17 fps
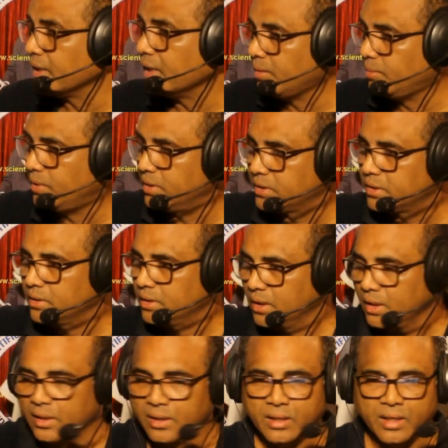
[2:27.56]
cables.
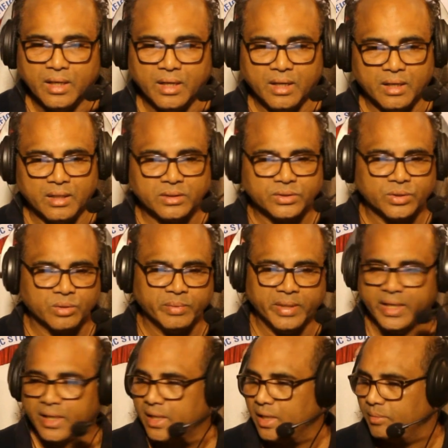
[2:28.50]
Uh, so
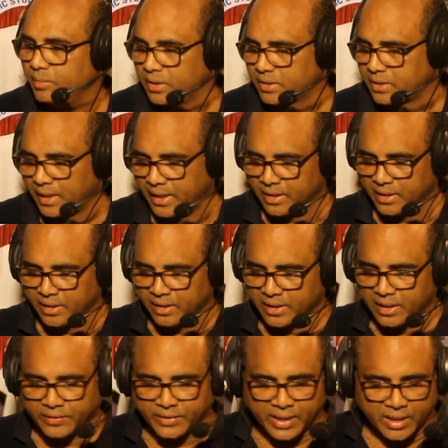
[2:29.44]
many cables like uh,
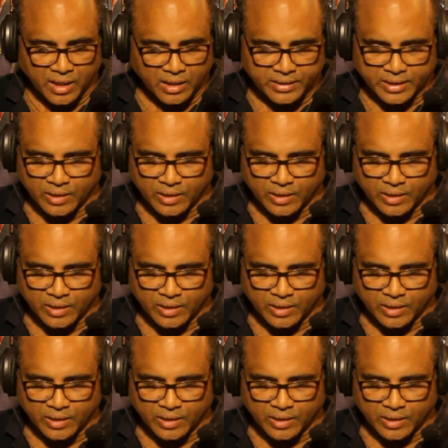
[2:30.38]
there are